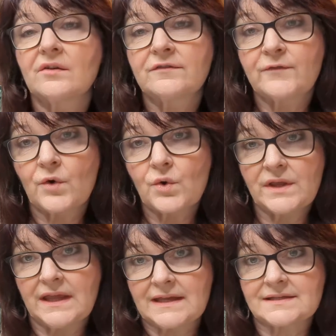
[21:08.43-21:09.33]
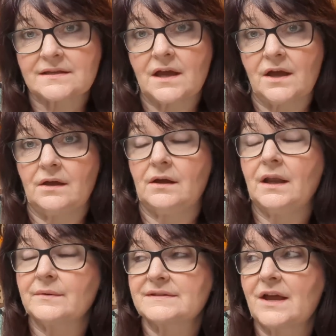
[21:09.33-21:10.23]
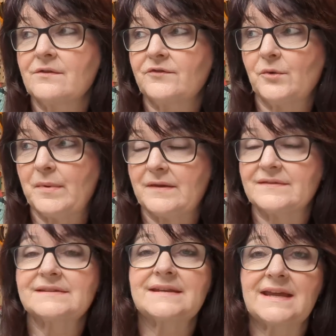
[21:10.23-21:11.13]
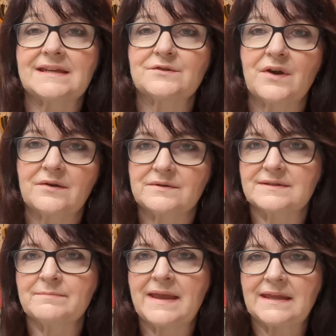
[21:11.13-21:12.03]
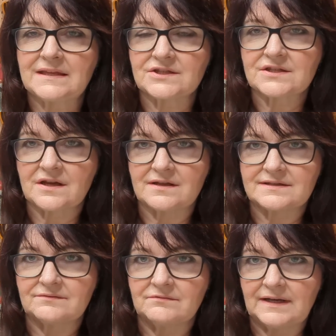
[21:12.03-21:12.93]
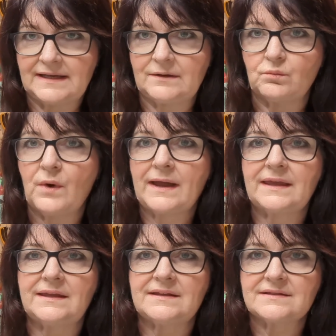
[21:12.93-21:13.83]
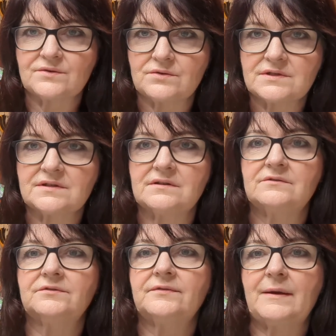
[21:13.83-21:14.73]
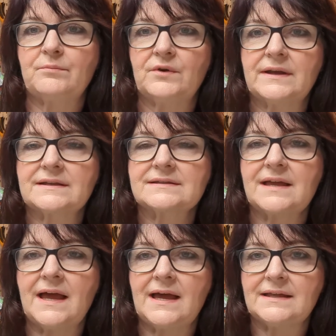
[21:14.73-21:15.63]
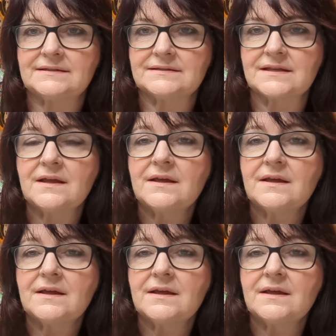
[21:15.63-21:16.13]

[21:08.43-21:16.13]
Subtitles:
4 years ago, and I was going through a bit of a stage where I was making shirts in really wacky sort of fabrics, and